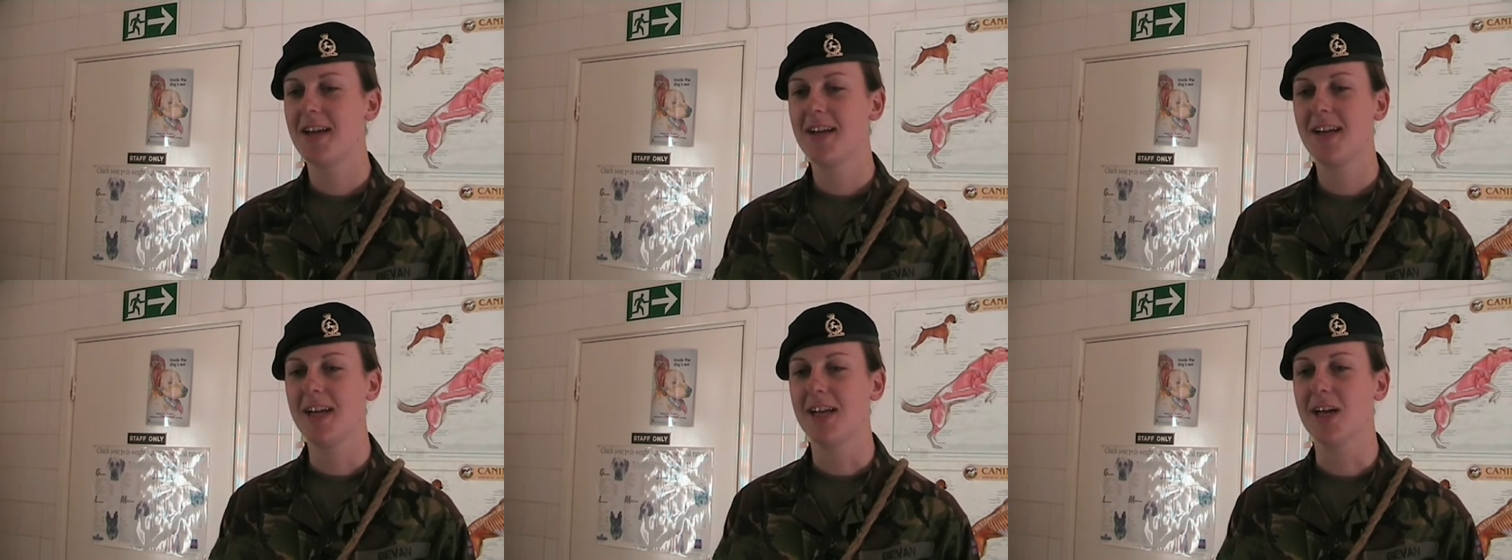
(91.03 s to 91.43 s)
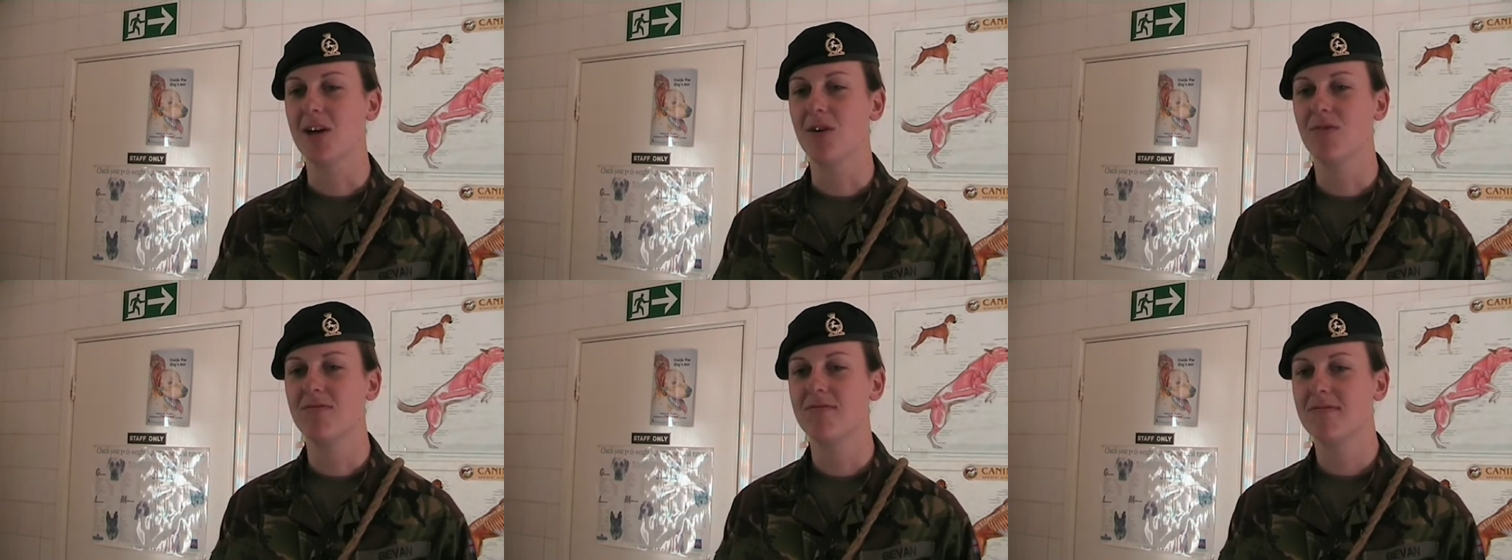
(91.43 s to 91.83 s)
you
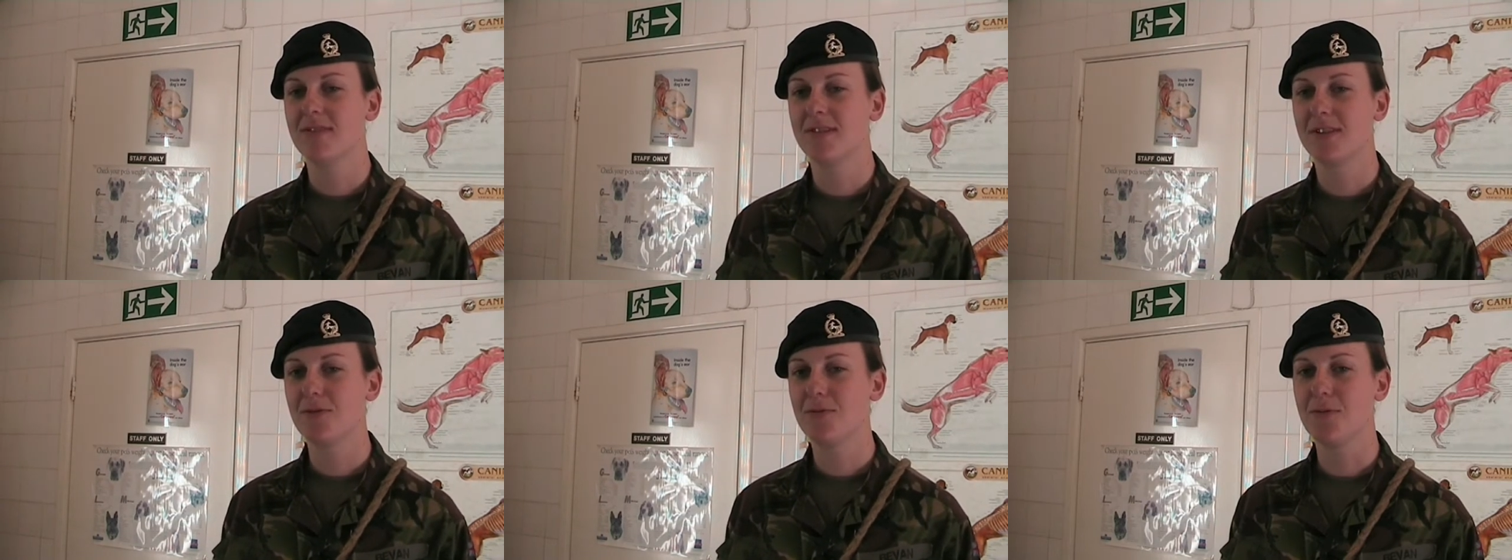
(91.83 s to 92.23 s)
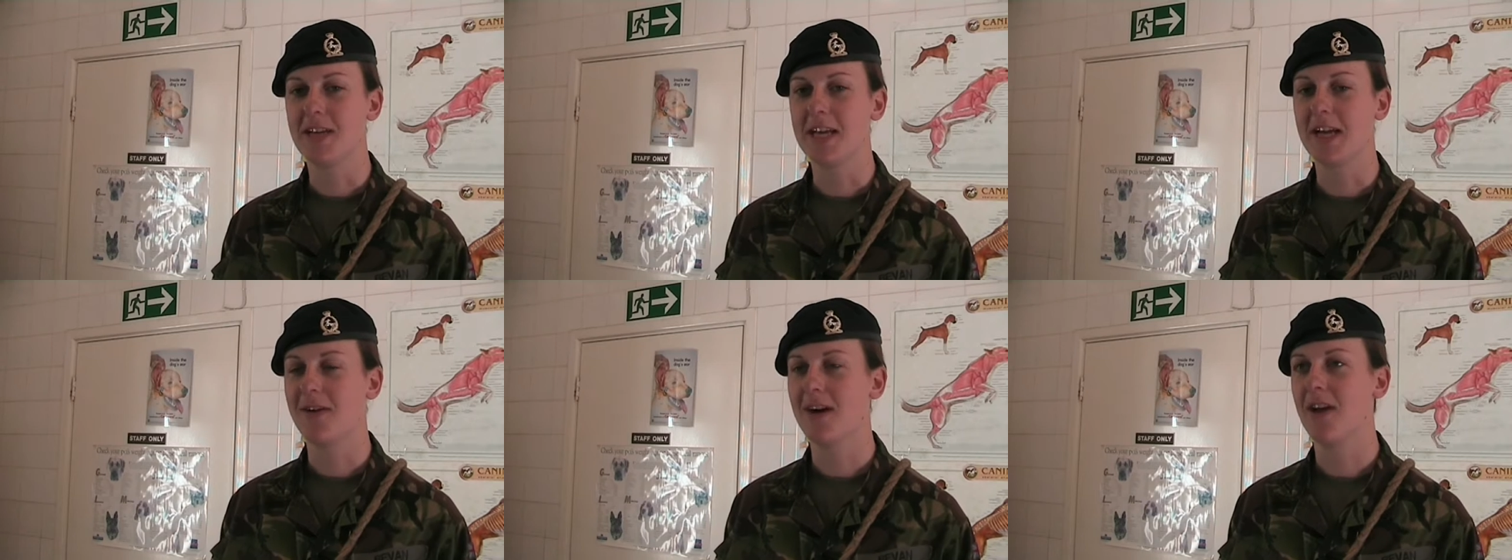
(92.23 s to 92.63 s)
know, when
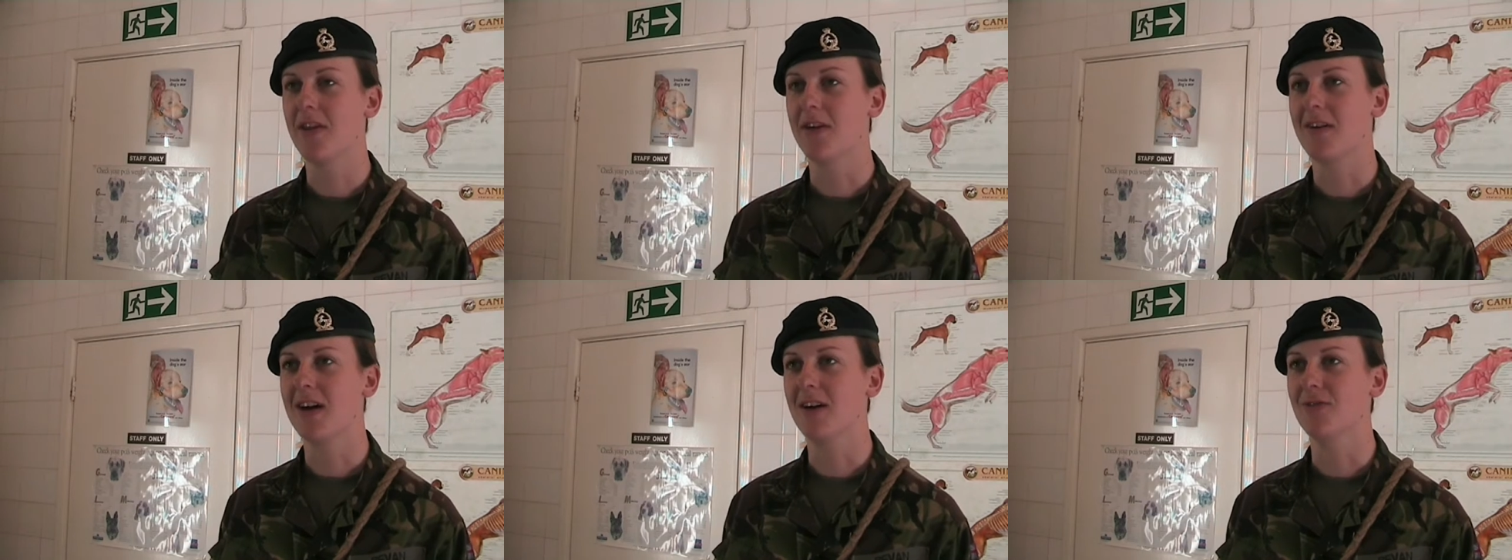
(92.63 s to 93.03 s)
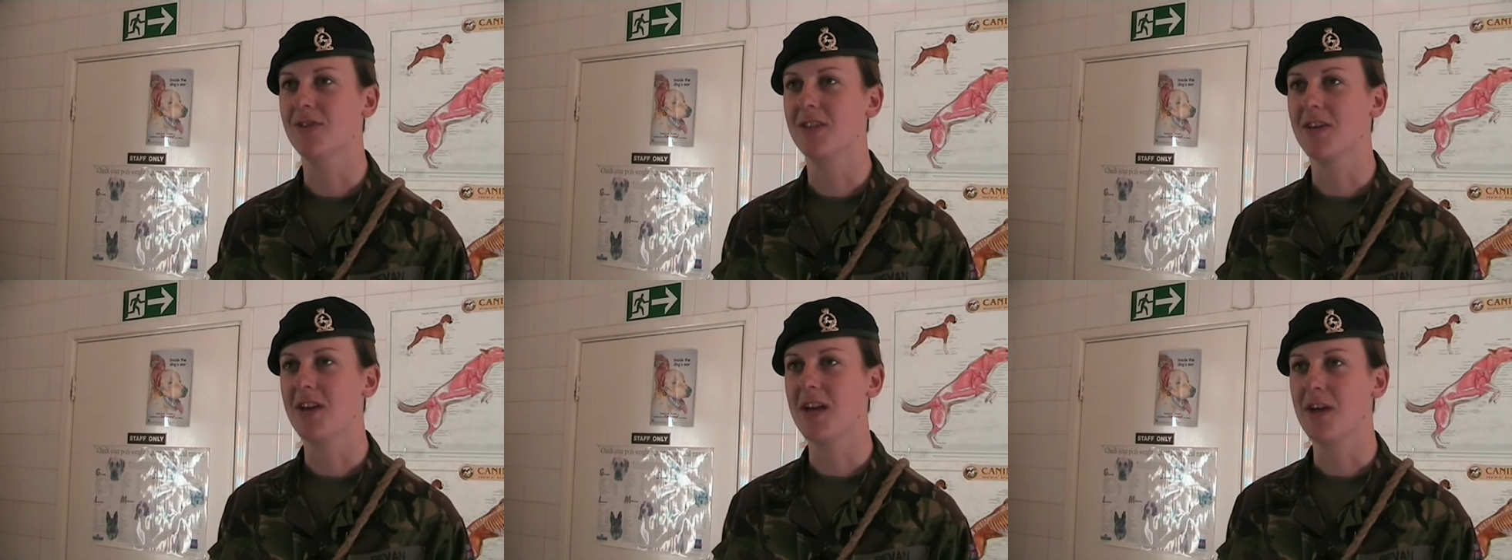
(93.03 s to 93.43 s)
you go out on the ground,
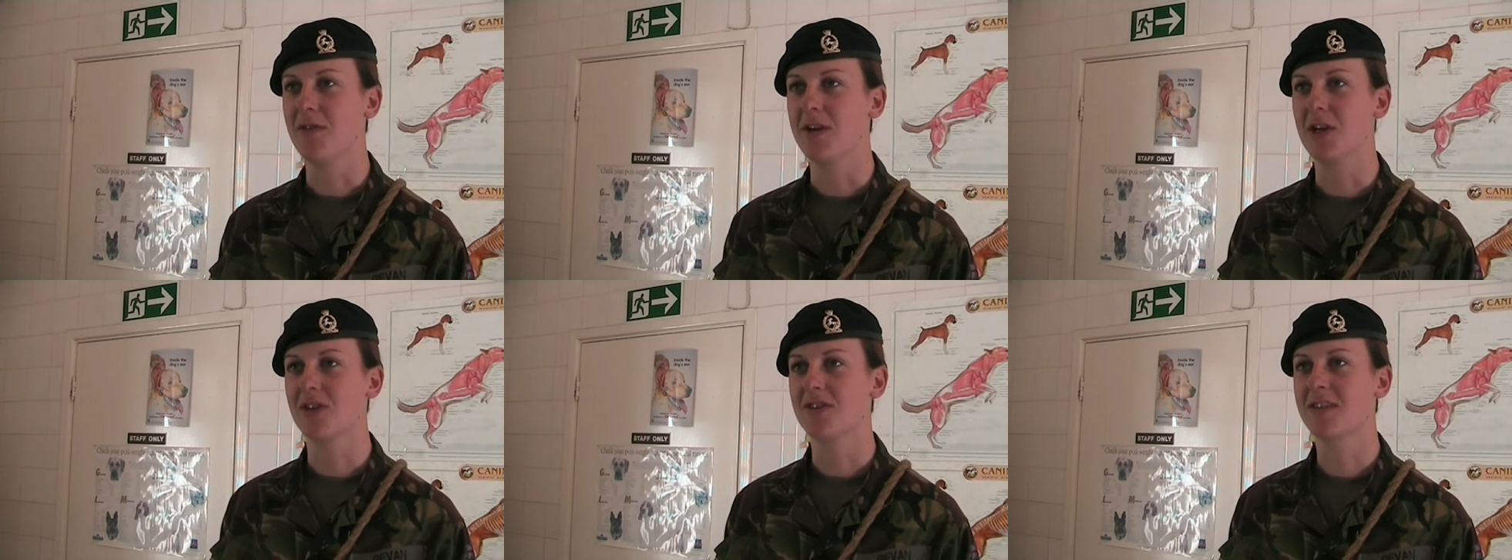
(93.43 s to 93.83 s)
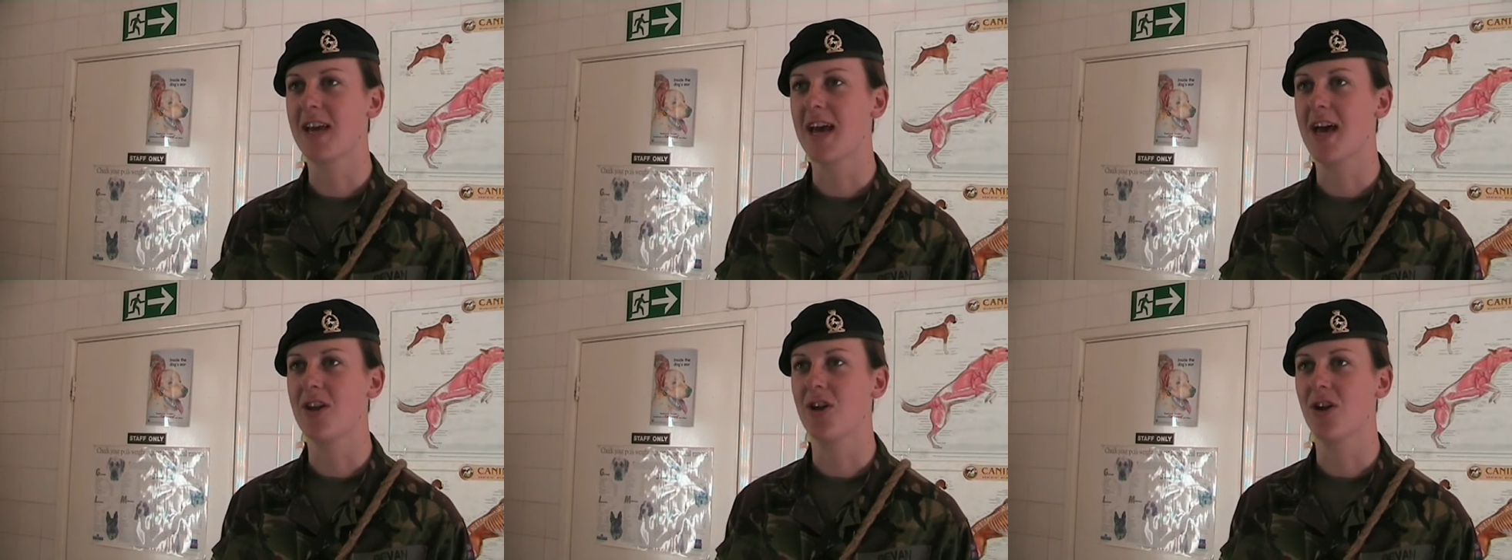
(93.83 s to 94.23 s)
if you're not
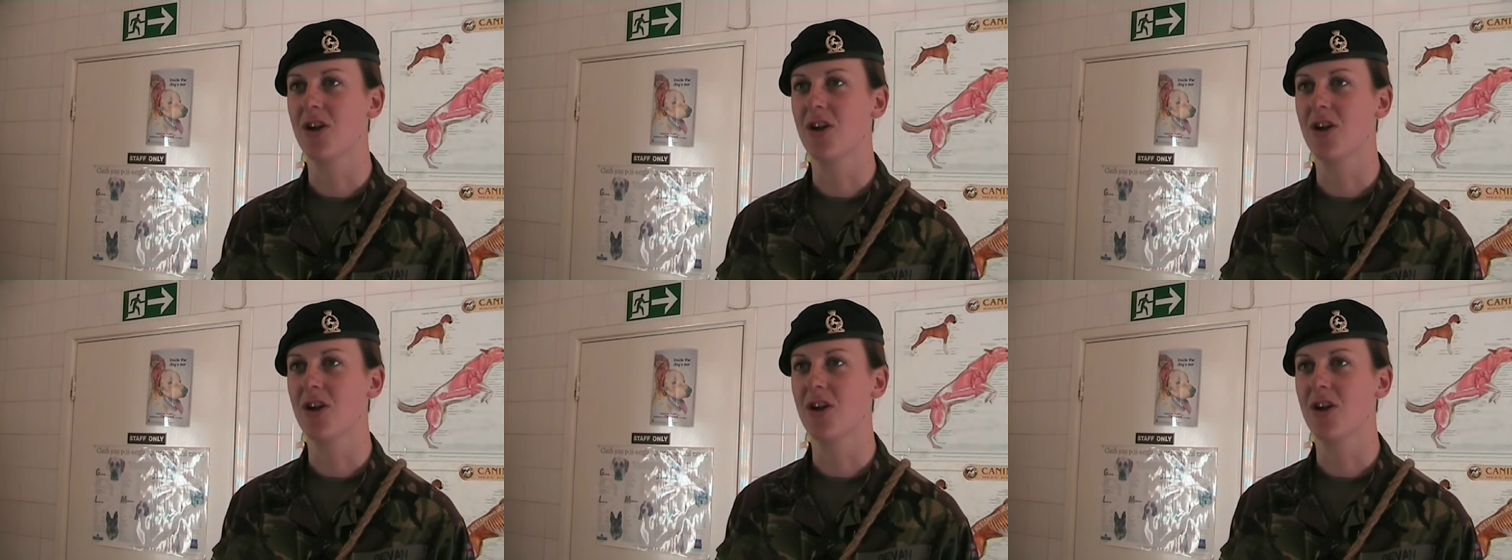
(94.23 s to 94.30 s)
scared or